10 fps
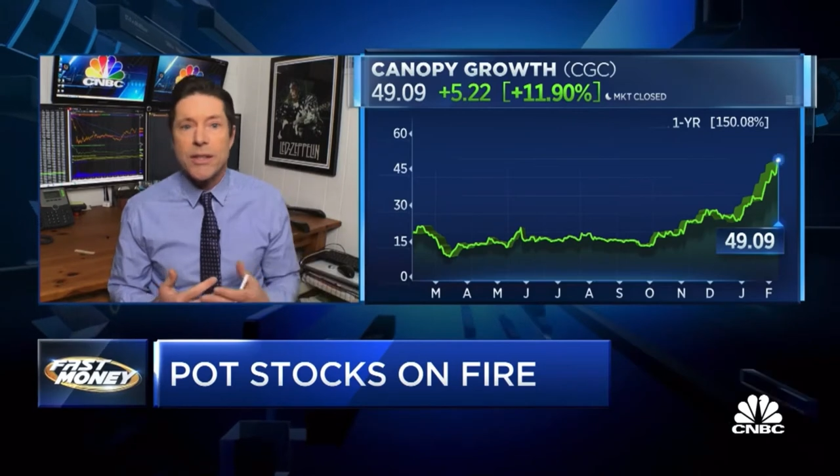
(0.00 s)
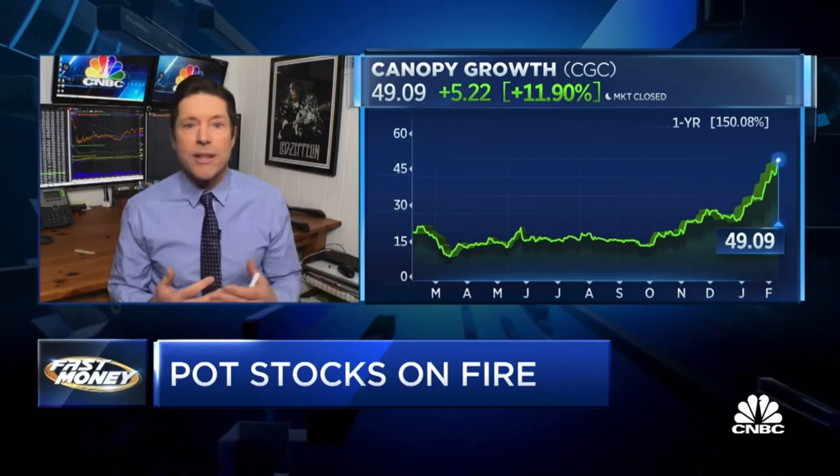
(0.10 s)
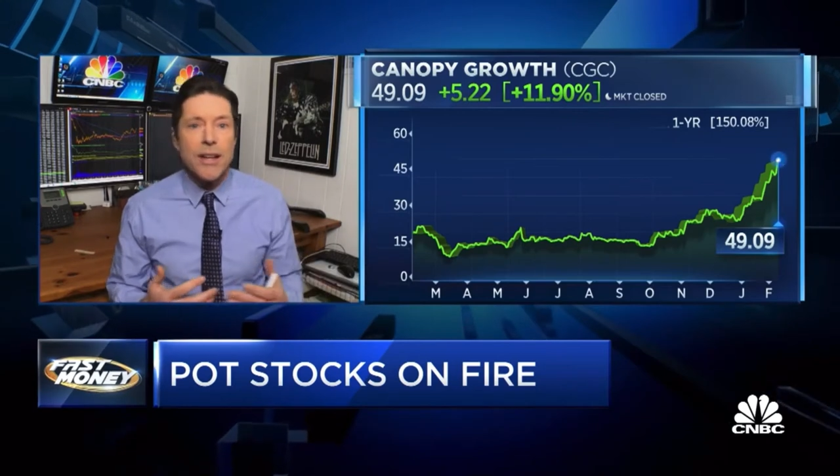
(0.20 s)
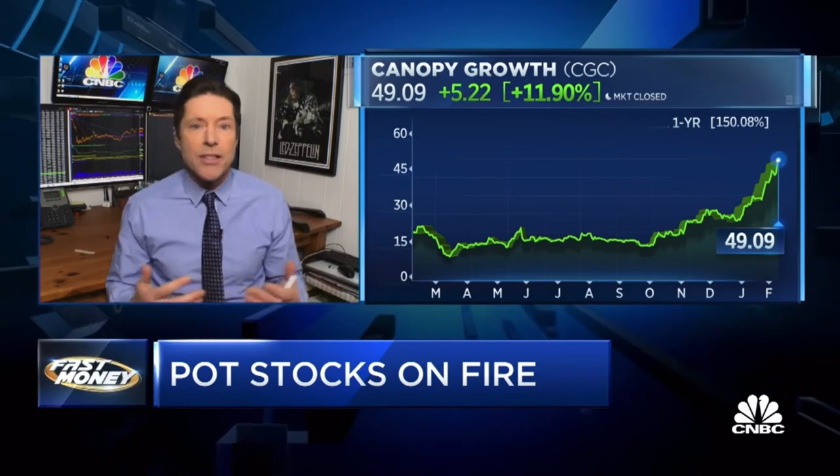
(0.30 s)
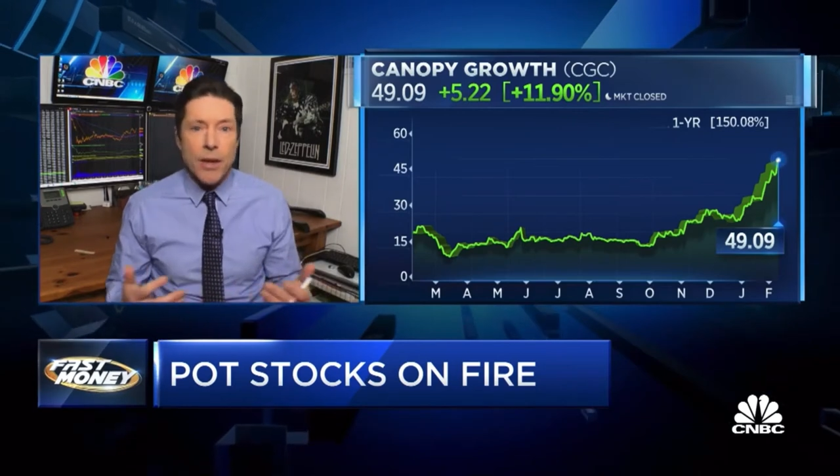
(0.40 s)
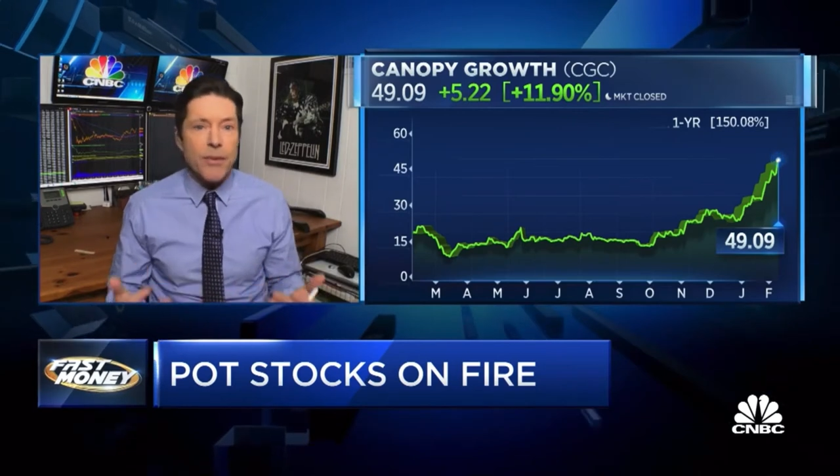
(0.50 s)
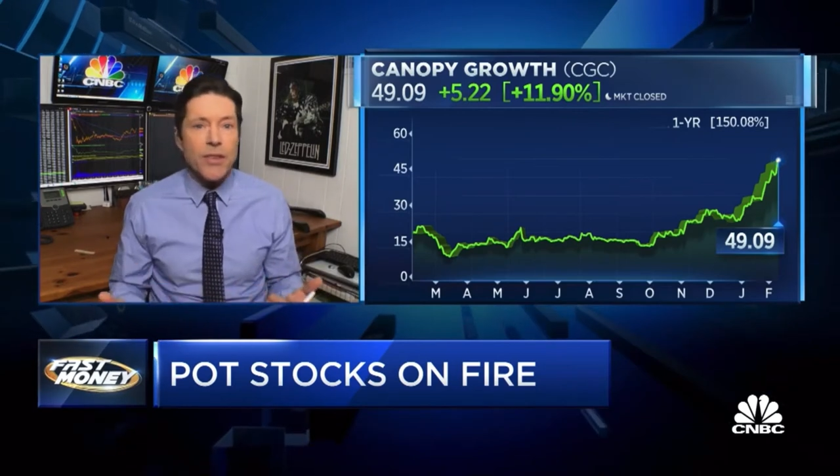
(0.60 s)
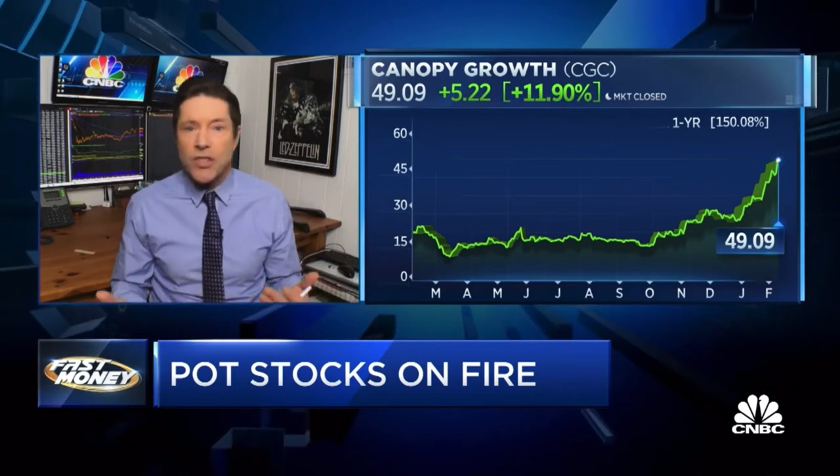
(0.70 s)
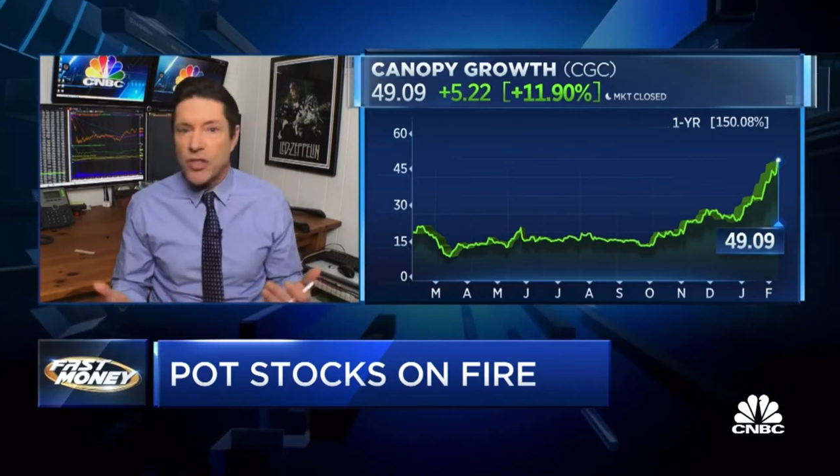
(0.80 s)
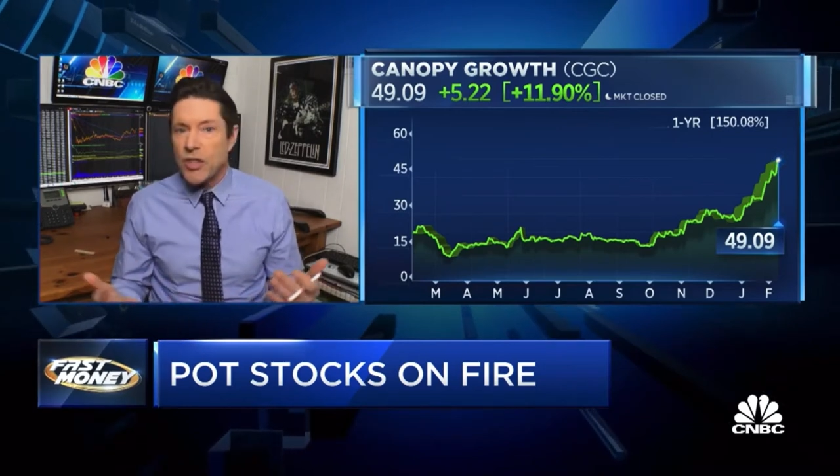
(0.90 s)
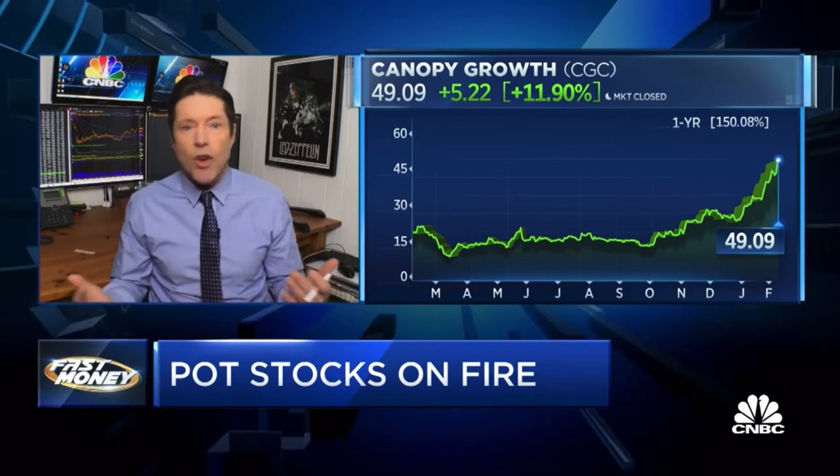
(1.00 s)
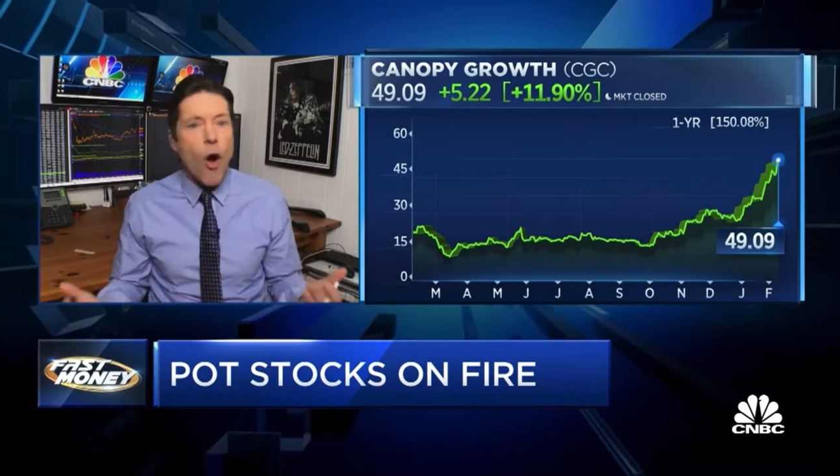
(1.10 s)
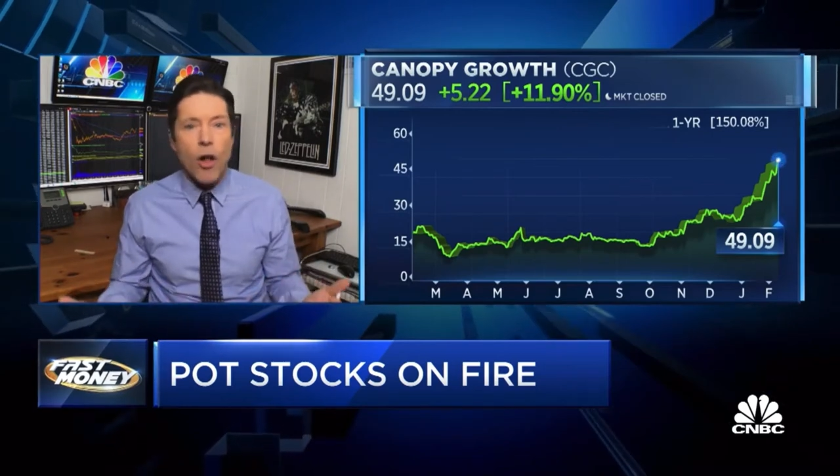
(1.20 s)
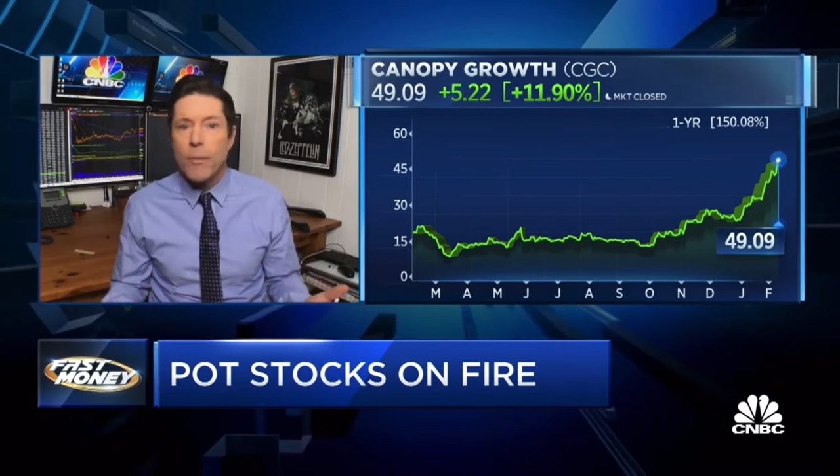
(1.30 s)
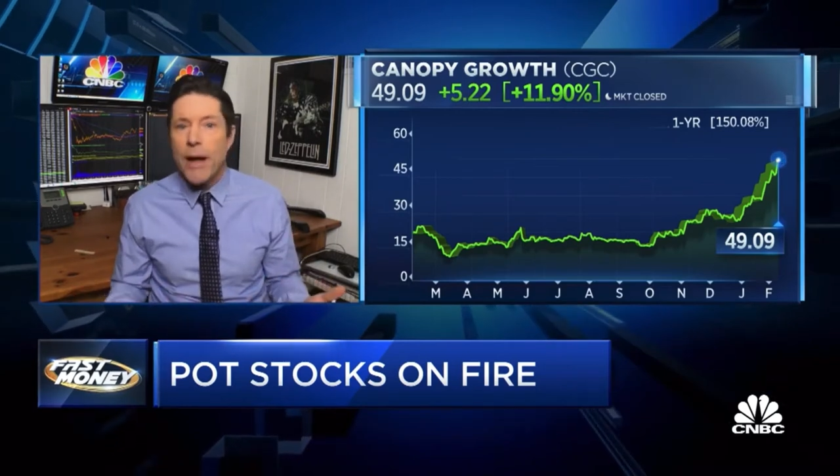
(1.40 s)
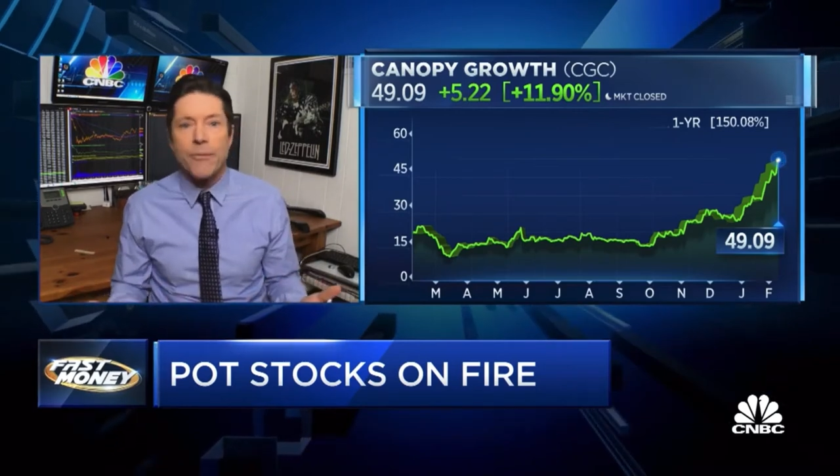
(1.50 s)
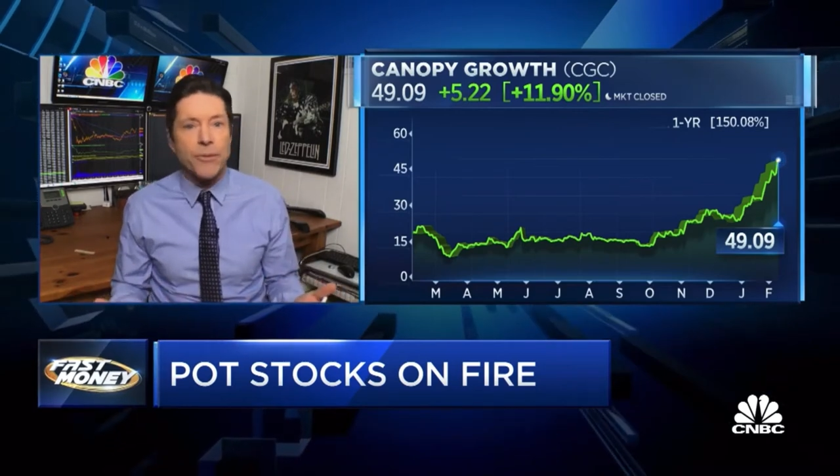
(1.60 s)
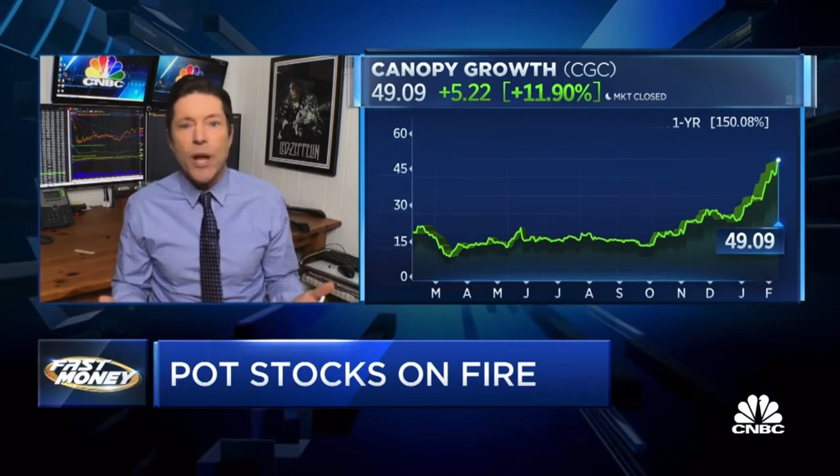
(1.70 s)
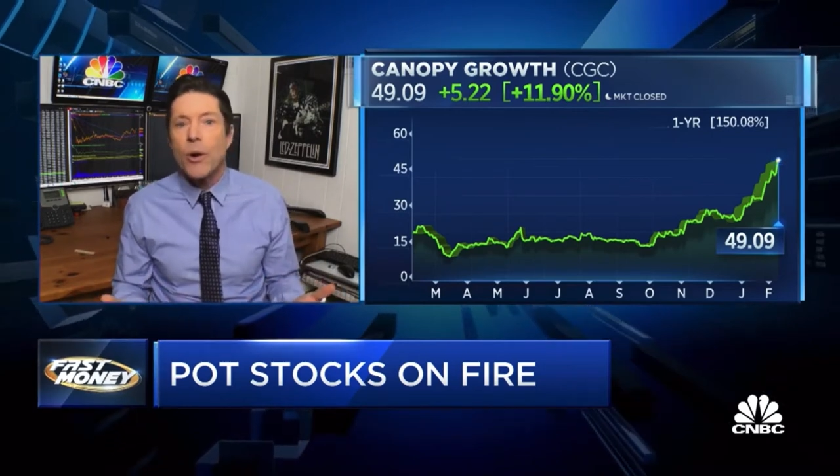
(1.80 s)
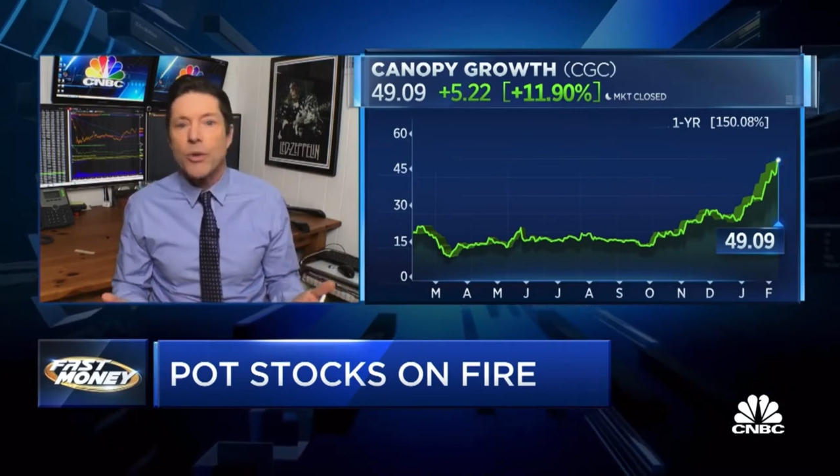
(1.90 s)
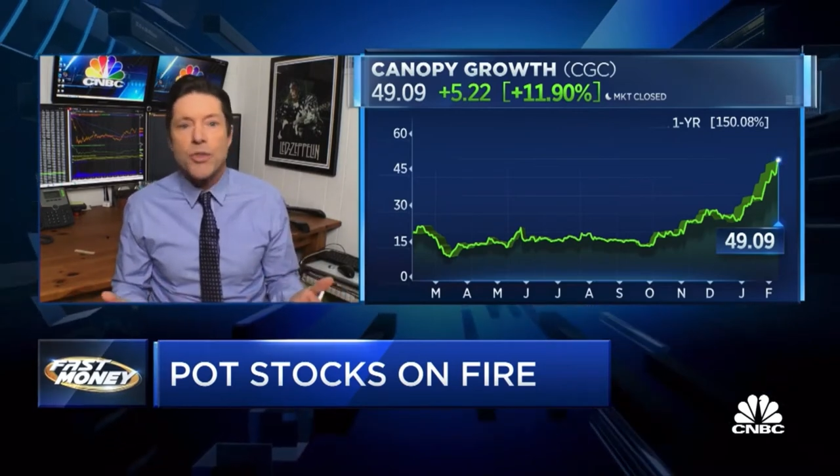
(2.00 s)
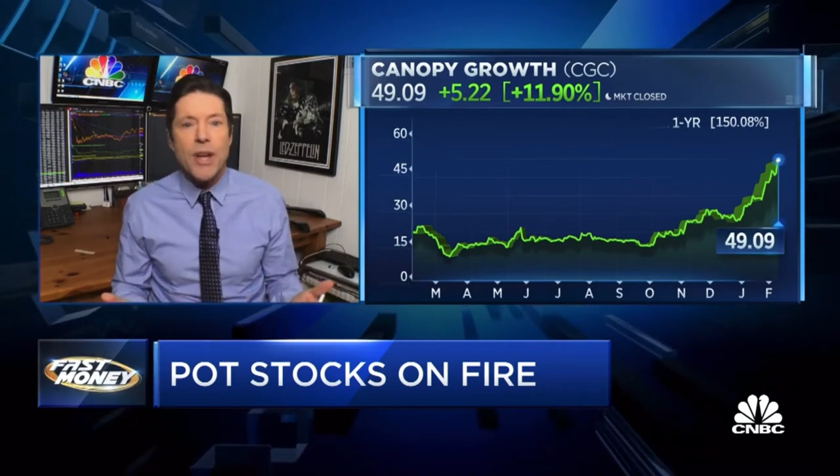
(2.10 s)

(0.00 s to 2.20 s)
and some of it's just all about flows.